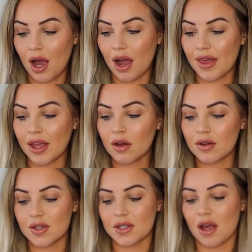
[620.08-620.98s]
I then
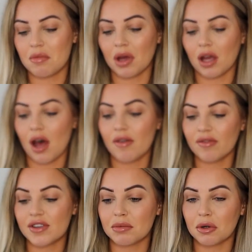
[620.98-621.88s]
got some
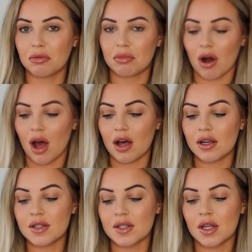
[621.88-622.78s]
comfortable
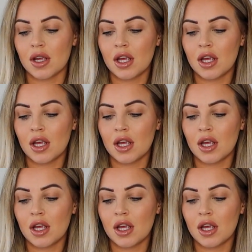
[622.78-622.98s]
bras.